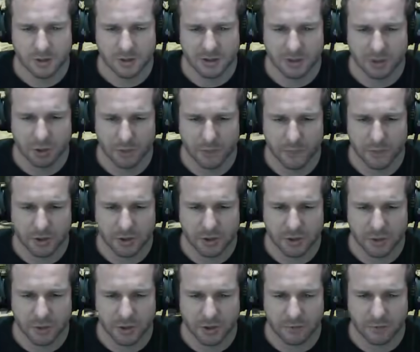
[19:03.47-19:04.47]
This whole village
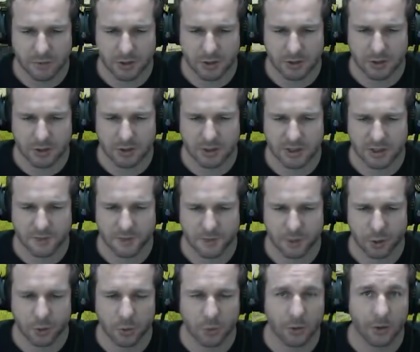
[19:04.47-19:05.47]
to our front is
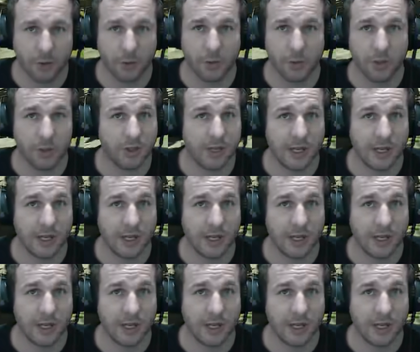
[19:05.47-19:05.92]
filled with loot, like